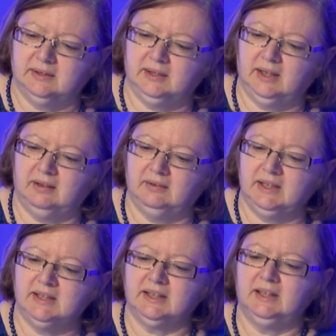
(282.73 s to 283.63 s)
there are
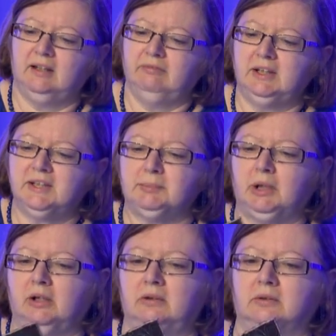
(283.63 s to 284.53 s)
these lovely
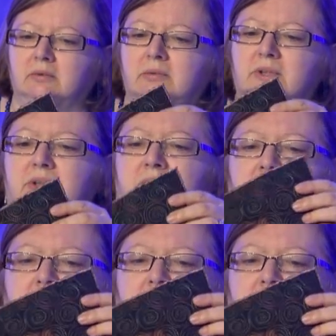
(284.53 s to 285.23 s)
spirals